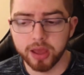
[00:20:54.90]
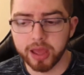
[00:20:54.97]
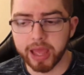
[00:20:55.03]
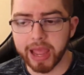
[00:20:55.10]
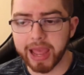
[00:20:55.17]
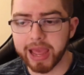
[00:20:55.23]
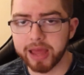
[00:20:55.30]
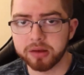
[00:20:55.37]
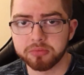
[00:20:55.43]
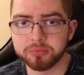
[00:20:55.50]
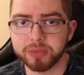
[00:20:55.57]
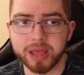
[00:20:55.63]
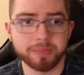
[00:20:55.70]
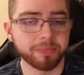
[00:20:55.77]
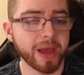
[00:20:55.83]
And
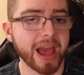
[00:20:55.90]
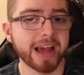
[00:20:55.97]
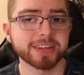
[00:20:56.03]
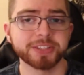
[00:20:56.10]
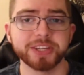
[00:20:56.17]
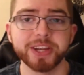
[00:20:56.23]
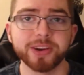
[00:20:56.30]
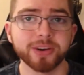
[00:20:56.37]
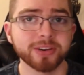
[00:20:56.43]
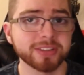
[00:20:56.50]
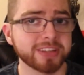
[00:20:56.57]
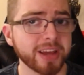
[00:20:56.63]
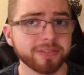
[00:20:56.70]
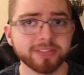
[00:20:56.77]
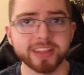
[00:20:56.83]
in past years,
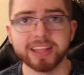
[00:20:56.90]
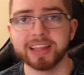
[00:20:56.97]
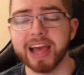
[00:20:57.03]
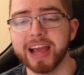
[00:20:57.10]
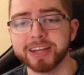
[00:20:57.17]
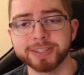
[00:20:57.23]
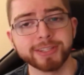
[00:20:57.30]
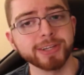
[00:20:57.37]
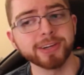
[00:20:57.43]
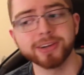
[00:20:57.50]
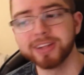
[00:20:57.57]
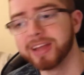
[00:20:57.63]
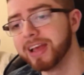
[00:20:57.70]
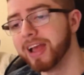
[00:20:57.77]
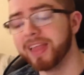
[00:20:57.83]
definitely last year,
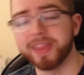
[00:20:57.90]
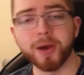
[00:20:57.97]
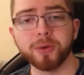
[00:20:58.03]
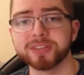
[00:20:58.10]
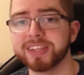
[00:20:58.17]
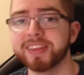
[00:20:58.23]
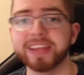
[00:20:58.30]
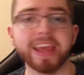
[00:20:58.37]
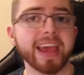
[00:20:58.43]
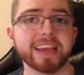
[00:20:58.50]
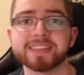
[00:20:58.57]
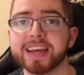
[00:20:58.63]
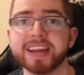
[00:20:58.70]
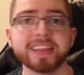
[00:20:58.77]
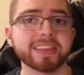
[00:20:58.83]
that wasn't the case.
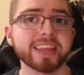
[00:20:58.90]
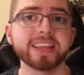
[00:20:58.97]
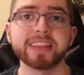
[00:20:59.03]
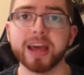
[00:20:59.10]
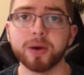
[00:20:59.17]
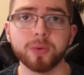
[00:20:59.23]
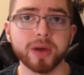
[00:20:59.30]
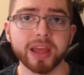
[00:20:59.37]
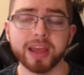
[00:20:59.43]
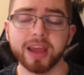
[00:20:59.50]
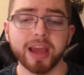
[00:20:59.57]
I didn't think that way.